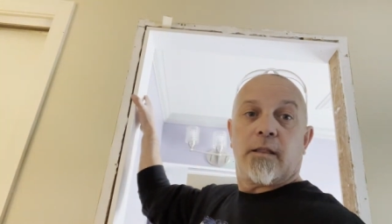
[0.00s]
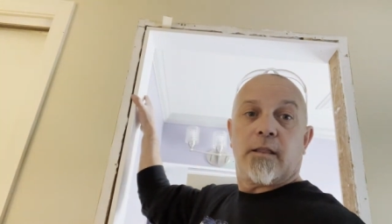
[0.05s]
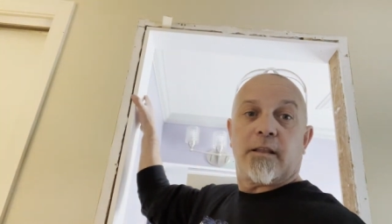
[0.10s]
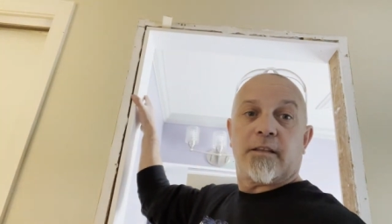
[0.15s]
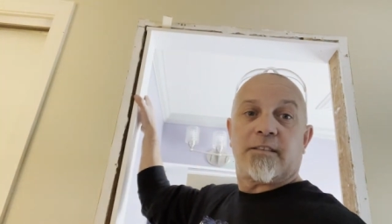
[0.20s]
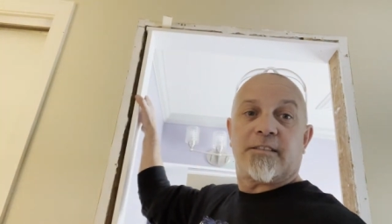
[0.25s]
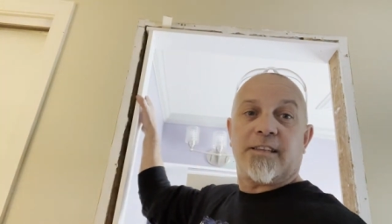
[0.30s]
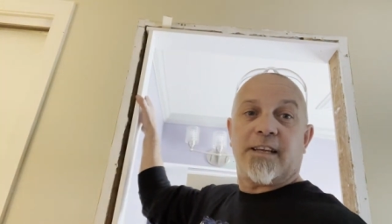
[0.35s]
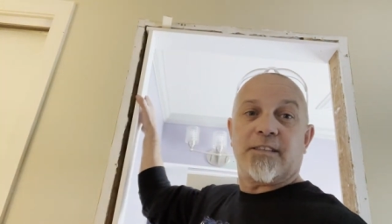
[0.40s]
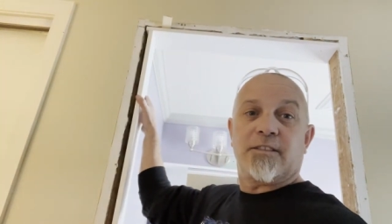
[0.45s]

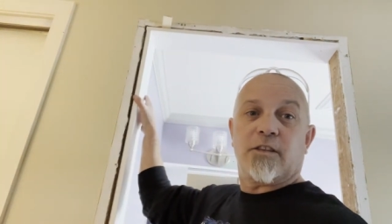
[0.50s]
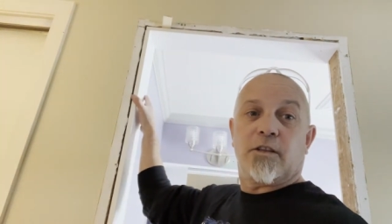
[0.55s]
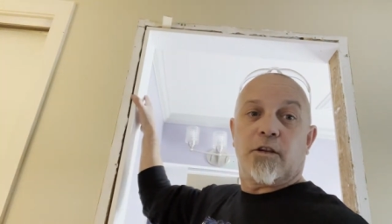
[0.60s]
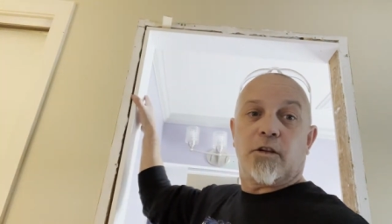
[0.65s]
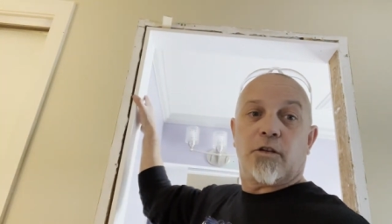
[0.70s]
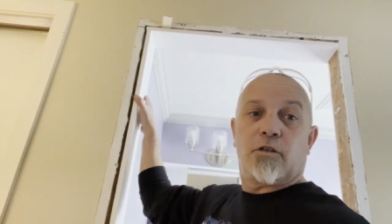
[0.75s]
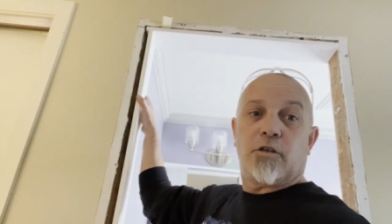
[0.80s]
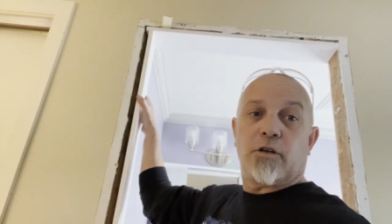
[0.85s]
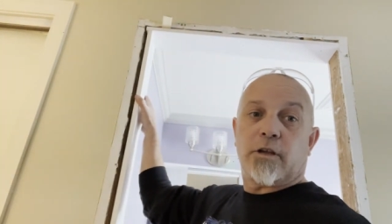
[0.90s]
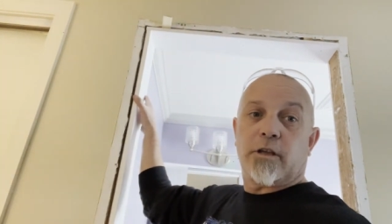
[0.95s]
the stud's a
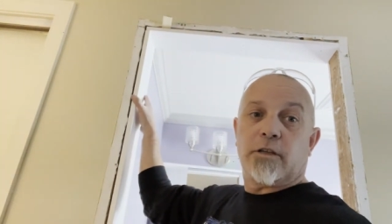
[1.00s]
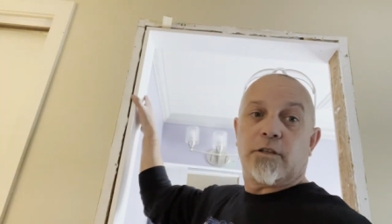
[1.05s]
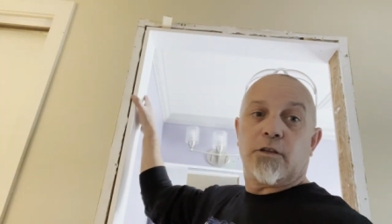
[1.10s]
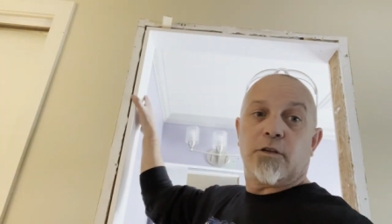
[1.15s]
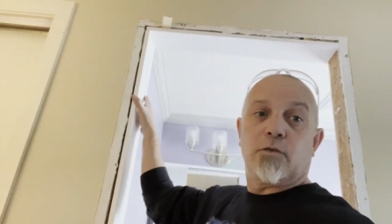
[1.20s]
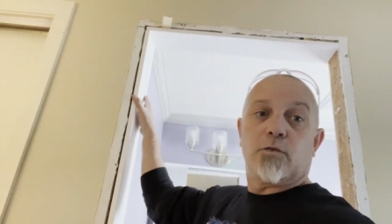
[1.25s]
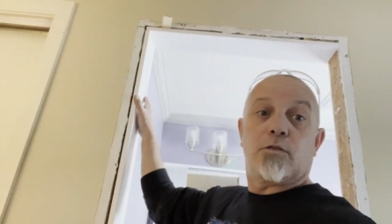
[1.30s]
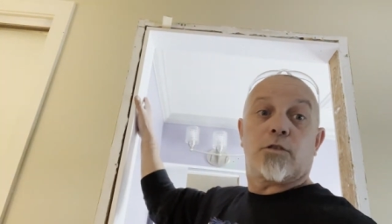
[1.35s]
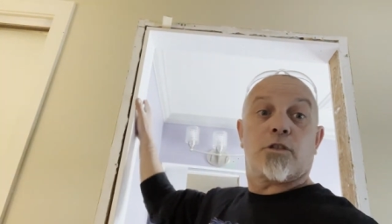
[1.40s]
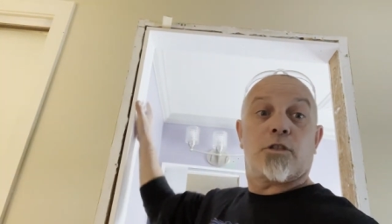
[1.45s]
little crooked
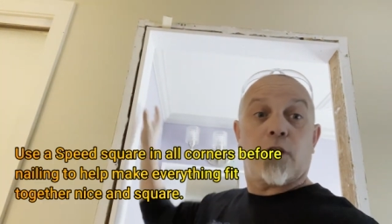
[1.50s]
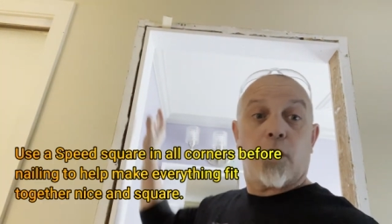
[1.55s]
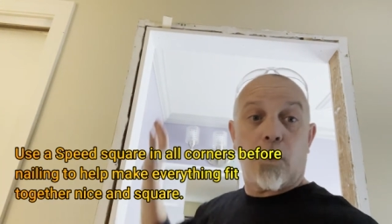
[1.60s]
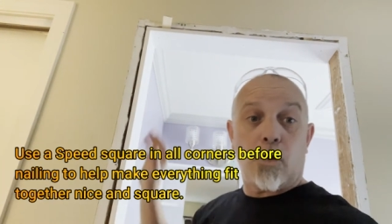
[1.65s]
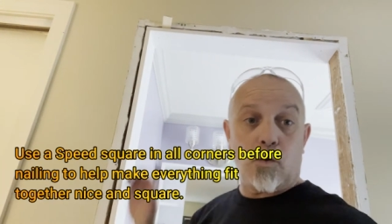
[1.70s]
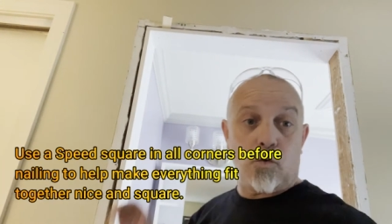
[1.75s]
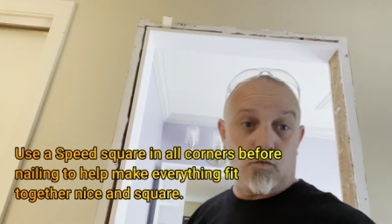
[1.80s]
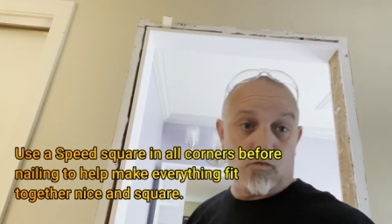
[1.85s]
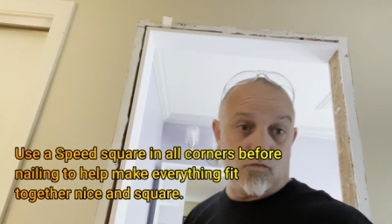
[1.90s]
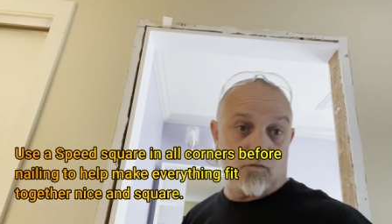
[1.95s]
too,
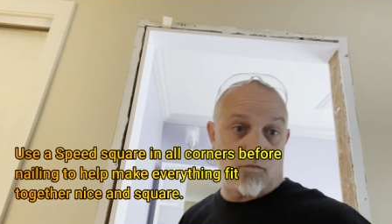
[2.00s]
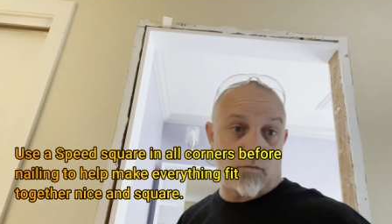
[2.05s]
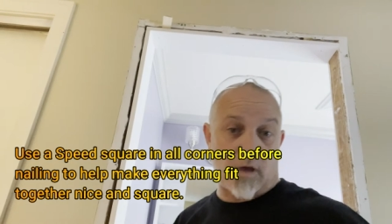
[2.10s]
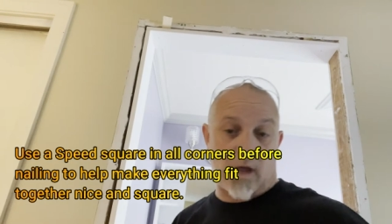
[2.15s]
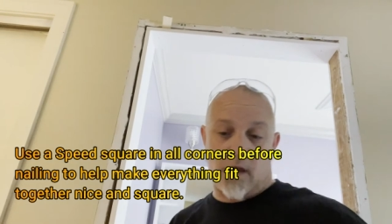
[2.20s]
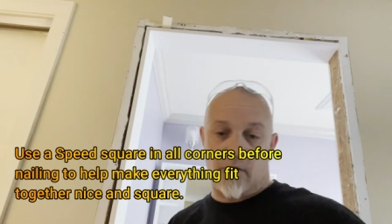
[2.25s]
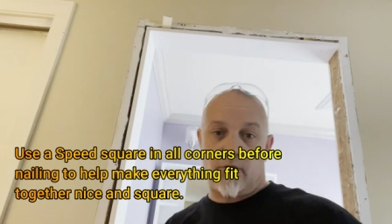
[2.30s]
so I